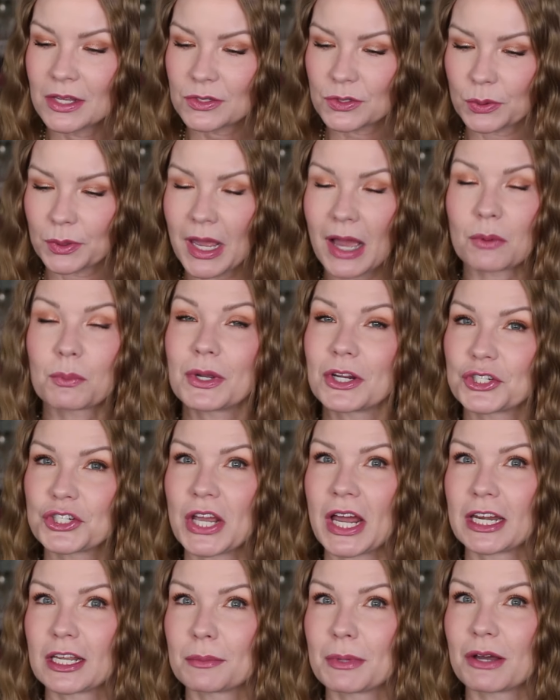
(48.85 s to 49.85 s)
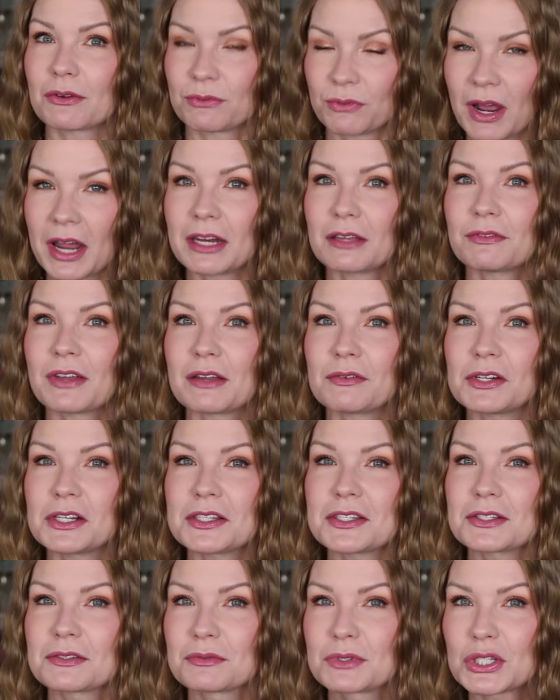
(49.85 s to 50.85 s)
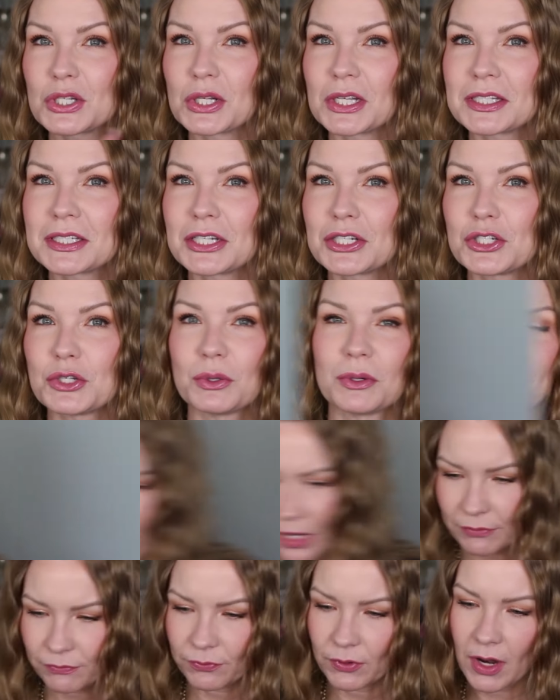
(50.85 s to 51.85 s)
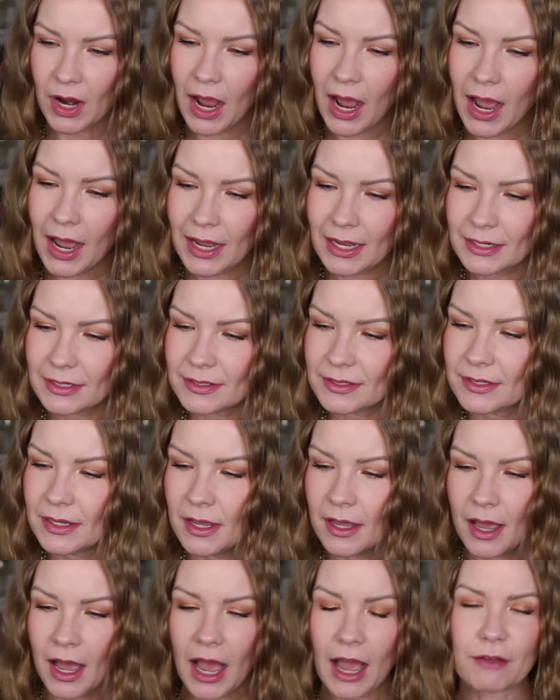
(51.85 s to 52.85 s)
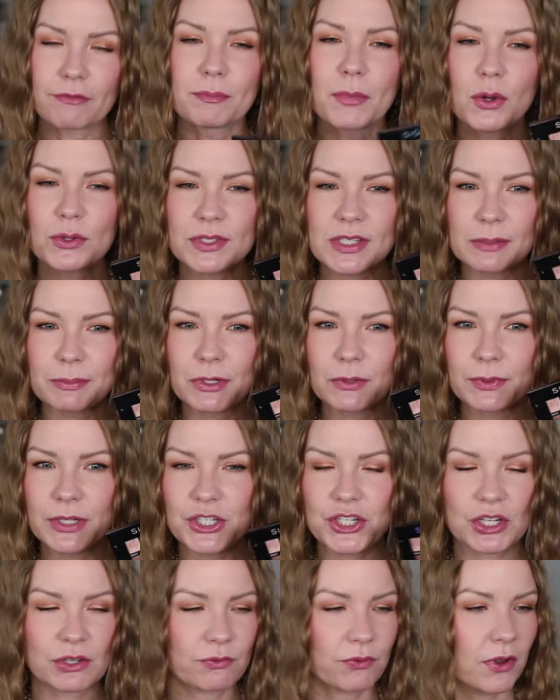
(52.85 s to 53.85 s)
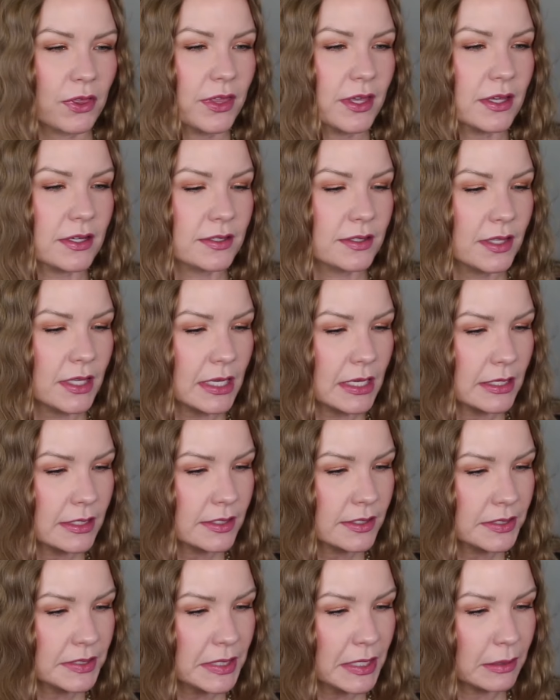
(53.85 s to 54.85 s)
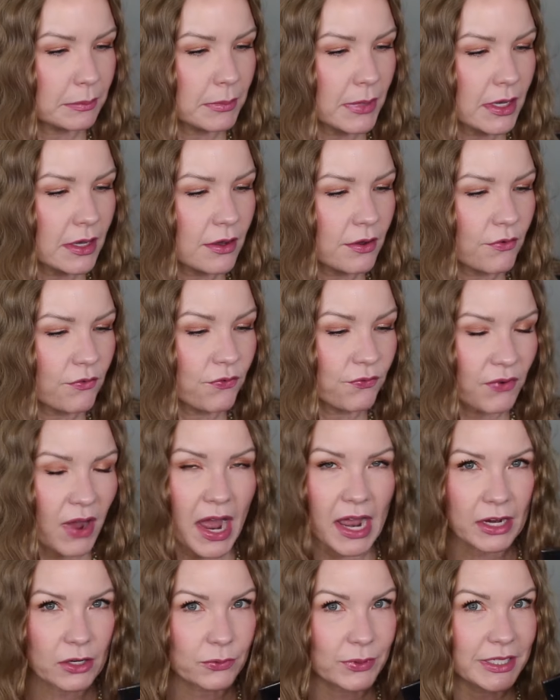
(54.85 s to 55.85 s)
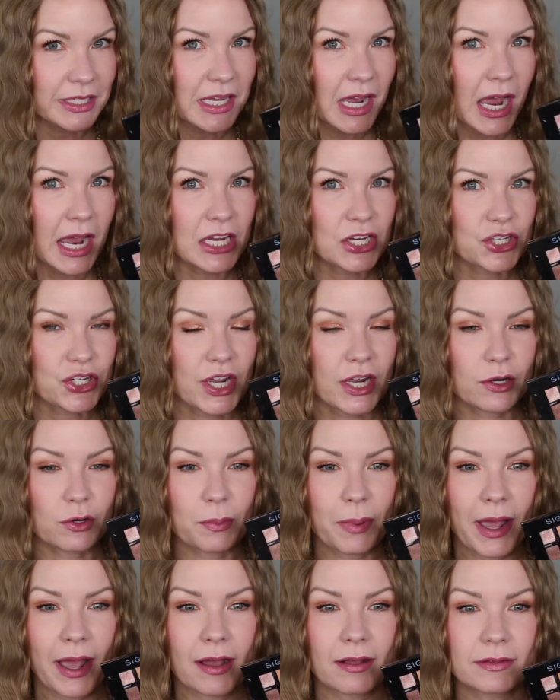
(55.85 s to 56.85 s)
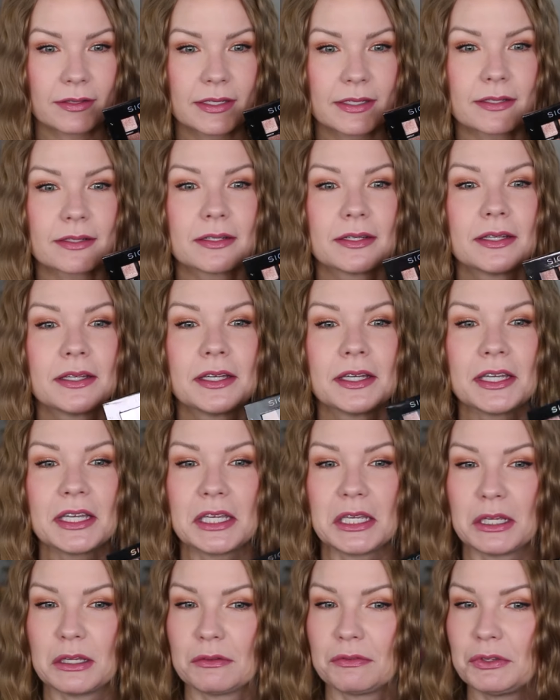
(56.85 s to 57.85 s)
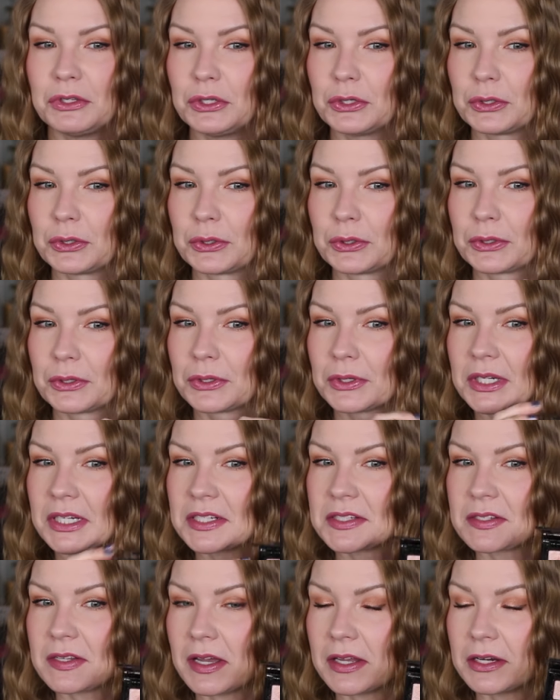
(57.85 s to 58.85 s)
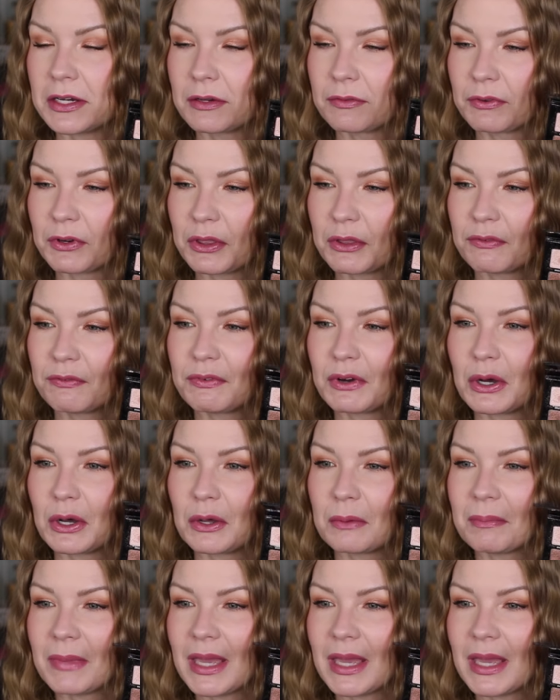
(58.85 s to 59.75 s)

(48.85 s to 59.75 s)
So yeah, we are chatting about Friday favorites. So let's get to it. Okay, for eyes, I've mostly been reaching for this, the Sigma Fiery Eyeshadow Palette. If you're excited for the fall